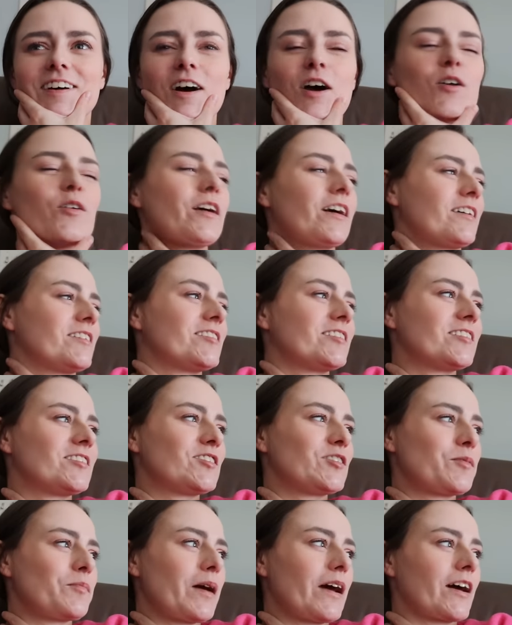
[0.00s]
Oh, yes.
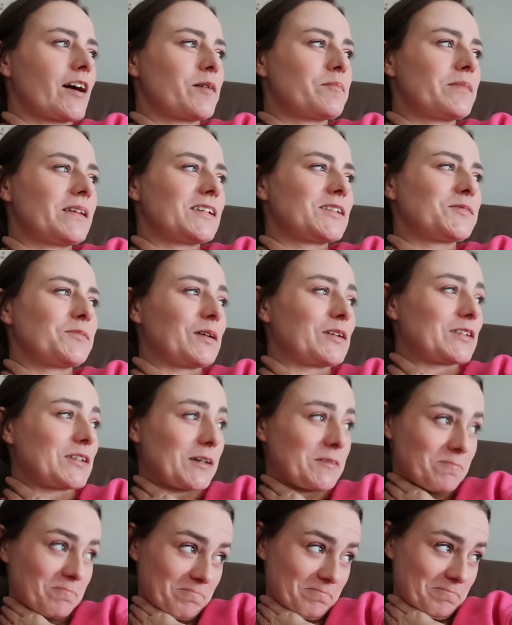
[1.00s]
It's your makeup that's missing.